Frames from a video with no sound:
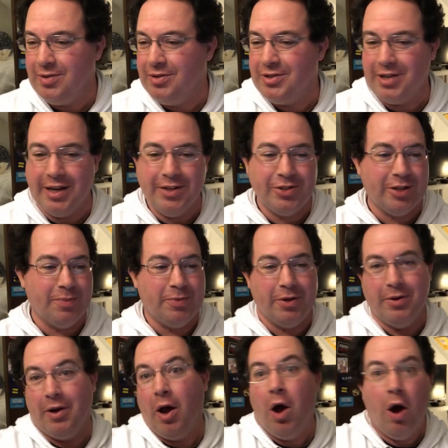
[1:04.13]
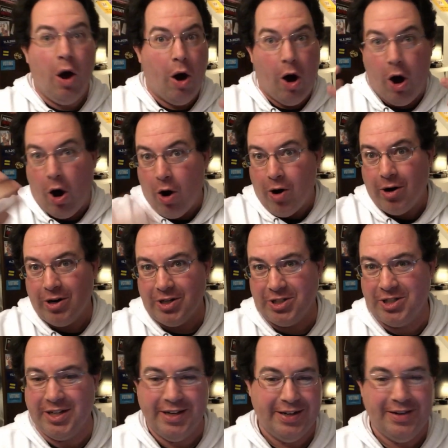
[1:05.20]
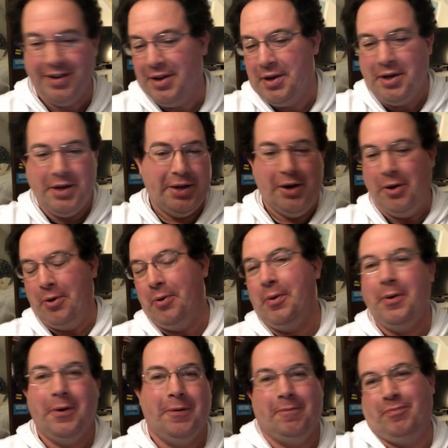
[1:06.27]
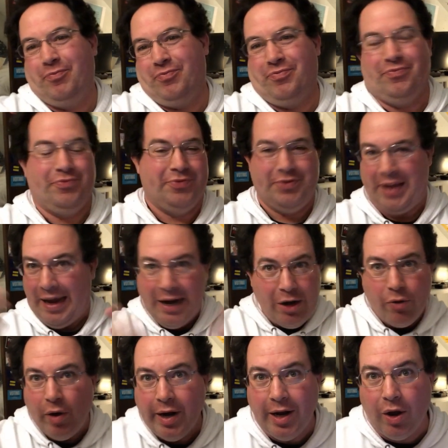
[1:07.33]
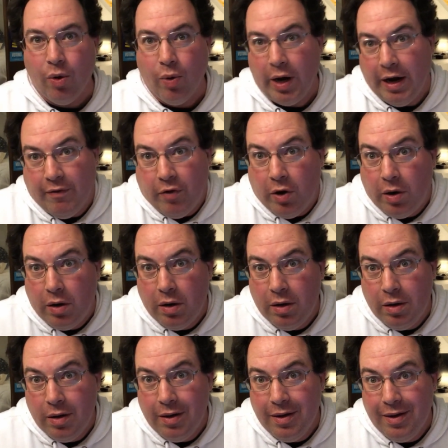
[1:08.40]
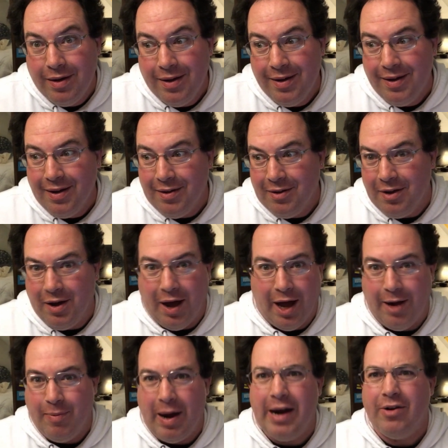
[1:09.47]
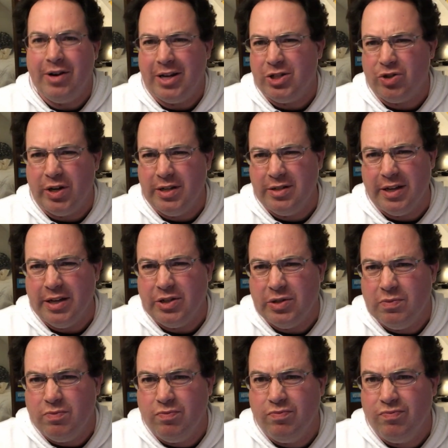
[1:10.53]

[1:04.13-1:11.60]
seeing you saying something harsh and, you know, denigrating or whatever. Admiring a train station.